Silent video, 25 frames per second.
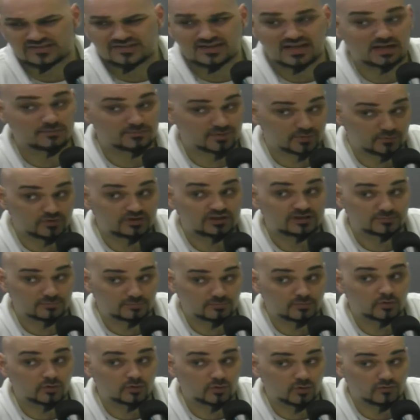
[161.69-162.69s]
talent, but really oh,
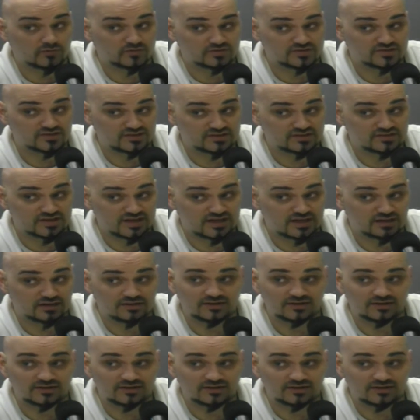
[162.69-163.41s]
more overseas overseas. Well, we definitely